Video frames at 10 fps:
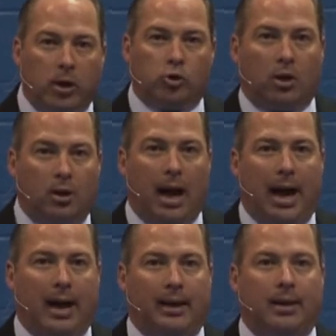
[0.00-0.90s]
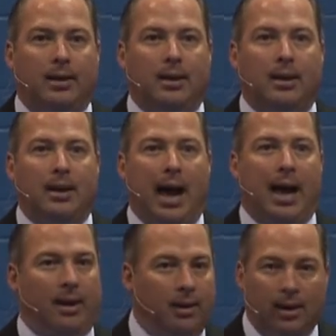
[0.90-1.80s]
wish to God
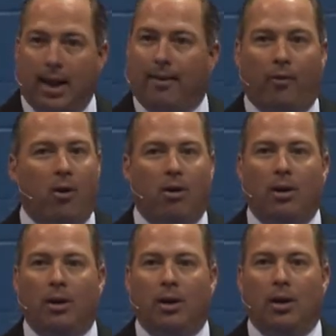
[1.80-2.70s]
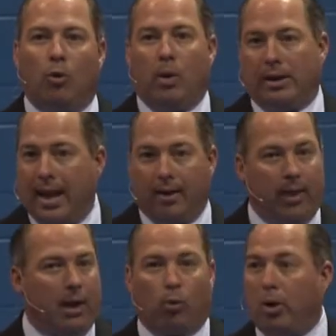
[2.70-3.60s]
I'd have never went down
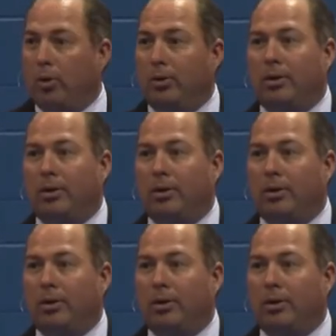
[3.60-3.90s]
that road.